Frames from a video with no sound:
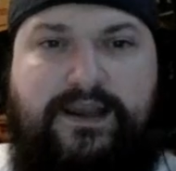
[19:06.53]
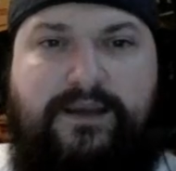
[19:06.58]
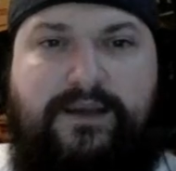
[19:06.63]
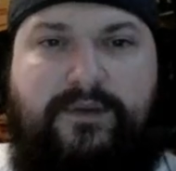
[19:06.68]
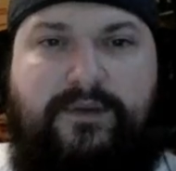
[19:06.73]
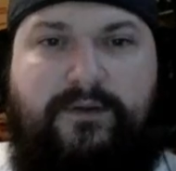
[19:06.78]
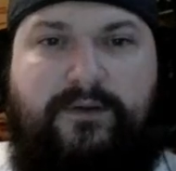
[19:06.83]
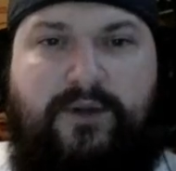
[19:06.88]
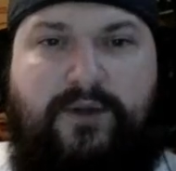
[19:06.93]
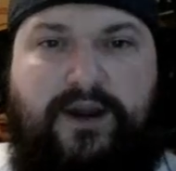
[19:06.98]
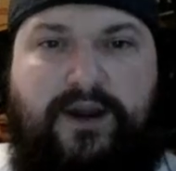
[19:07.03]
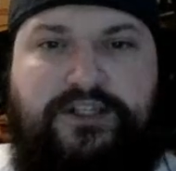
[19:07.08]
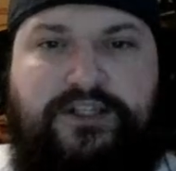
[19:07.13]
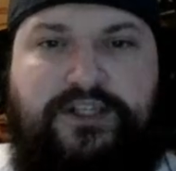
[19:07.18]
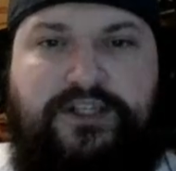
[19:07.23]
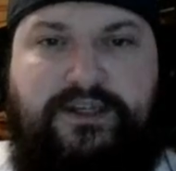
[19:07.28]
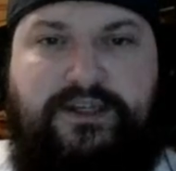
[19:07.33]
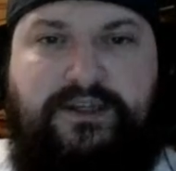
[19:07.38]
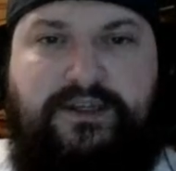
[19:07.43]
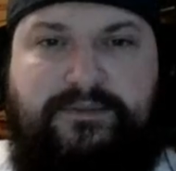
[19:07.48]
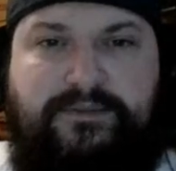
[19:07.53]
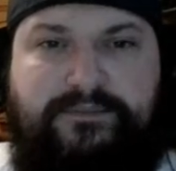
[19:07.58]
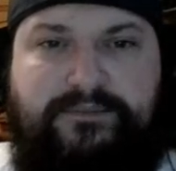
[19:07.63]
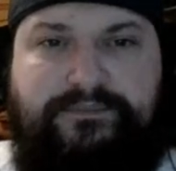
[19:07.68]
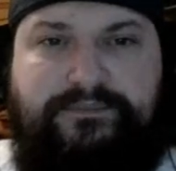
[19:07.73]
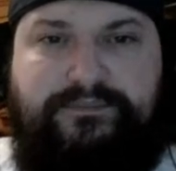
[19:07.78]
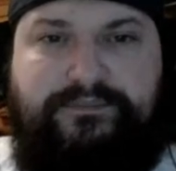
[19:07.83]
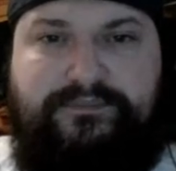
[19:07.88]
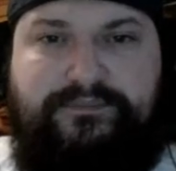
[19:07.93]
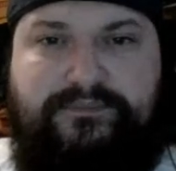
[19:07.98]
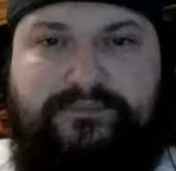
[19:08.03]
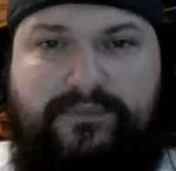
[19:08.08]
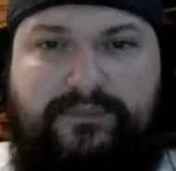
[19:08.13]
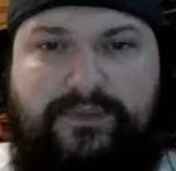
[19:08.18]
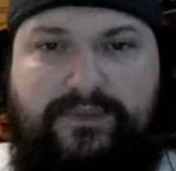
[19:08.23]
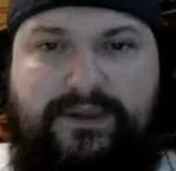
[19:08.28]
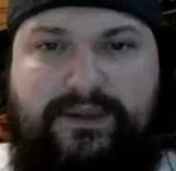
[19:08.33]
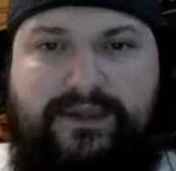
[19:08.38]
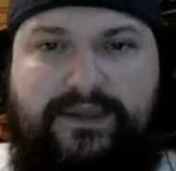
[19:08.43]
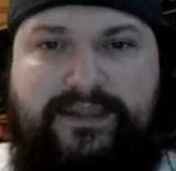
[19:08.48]
but watching
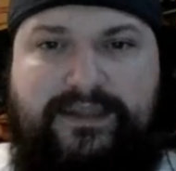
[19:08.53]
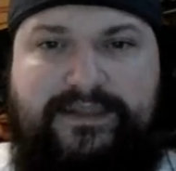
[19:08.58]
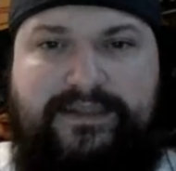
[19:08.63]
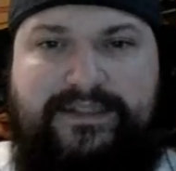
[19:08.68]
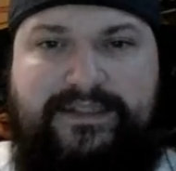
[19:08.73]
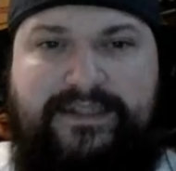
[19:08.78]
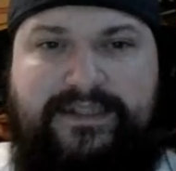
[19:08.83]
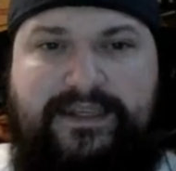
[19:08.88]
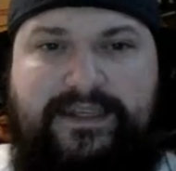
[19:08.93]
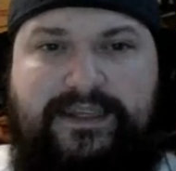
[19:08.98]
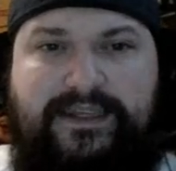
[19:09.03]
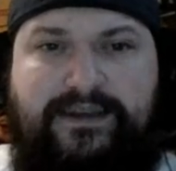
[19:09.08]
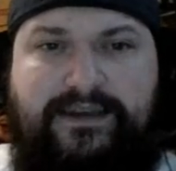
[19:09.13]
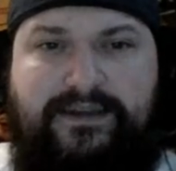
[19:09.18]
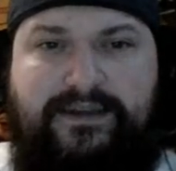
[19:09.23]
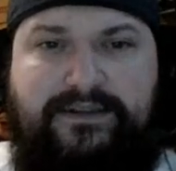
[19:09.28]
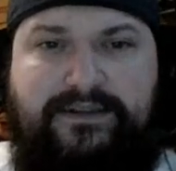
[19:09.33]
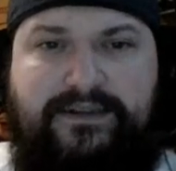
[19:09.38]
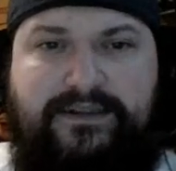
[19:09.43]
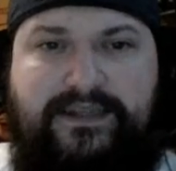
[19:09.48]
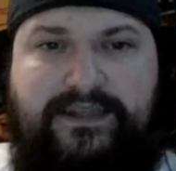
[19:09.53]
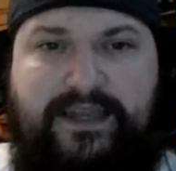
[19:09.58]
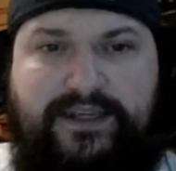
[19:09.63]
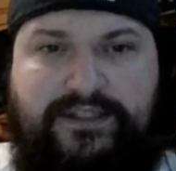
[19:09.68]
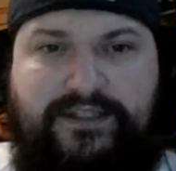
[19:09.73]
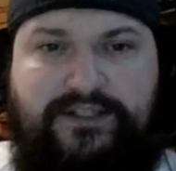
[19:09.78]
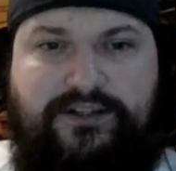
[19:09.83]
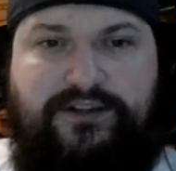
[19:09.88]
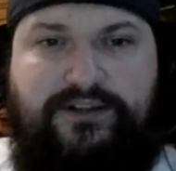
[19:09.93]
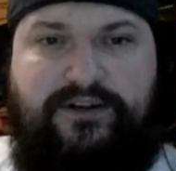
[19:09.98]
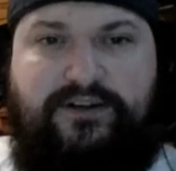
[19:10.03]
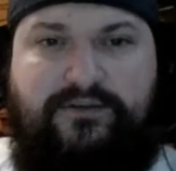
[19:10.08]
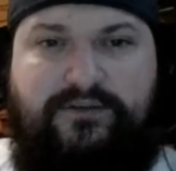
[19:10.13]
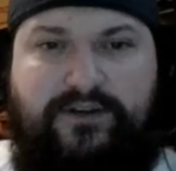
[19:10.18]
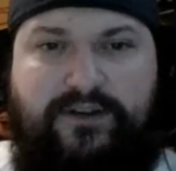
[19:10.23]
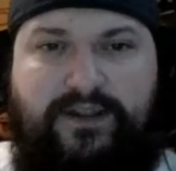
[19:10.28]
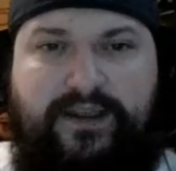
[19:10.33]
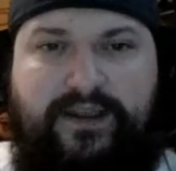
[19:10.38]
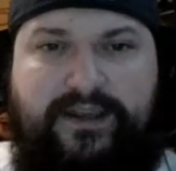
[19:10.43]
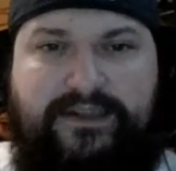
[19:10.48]
and seeing Dexter and
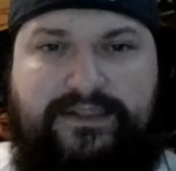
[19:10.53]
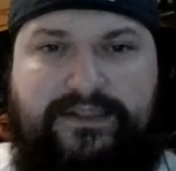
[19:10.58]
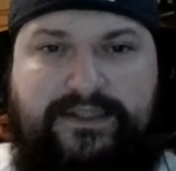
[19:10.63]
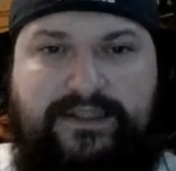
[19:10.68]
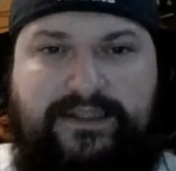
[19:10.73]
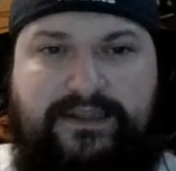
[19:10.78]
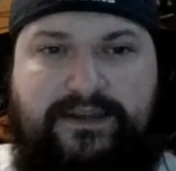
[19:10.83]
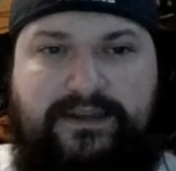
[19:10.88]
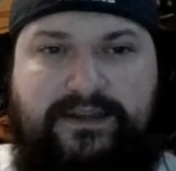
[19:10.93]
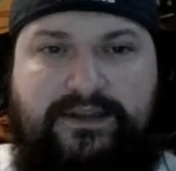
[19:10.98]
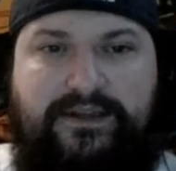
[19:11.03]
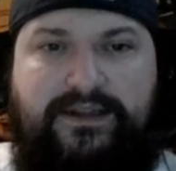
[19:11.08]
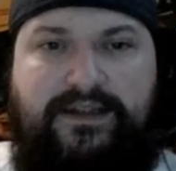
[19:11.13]
realizing